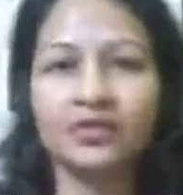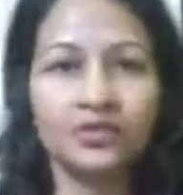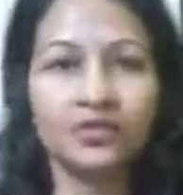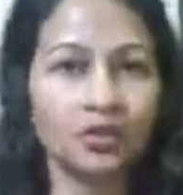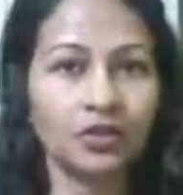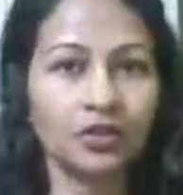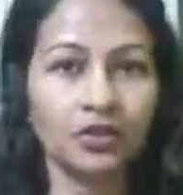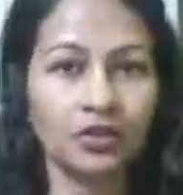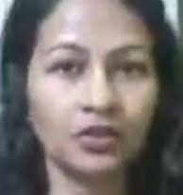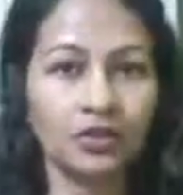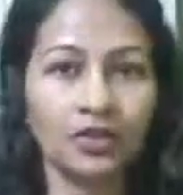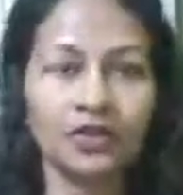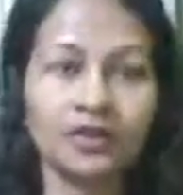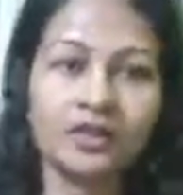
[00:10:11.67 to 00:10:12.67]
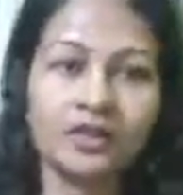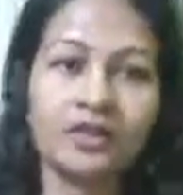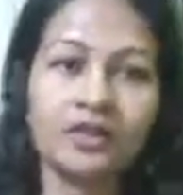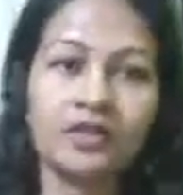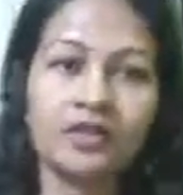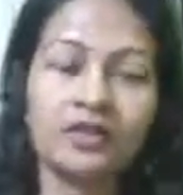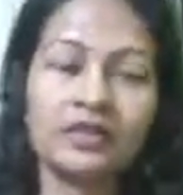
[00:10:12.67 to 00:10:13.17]
this theory is
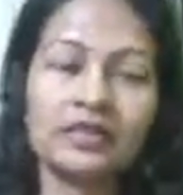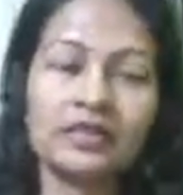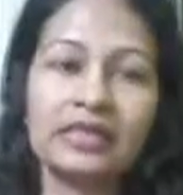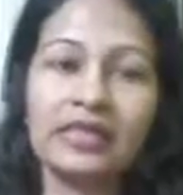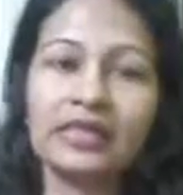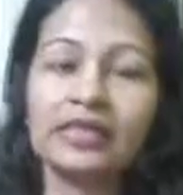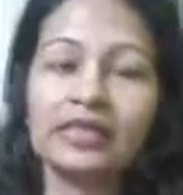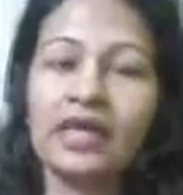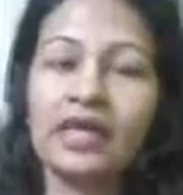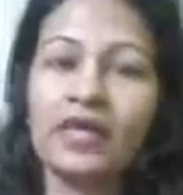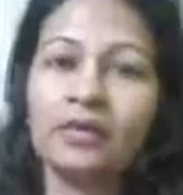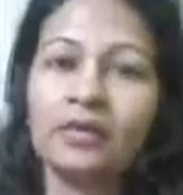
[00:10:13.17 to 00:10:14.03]
because it says that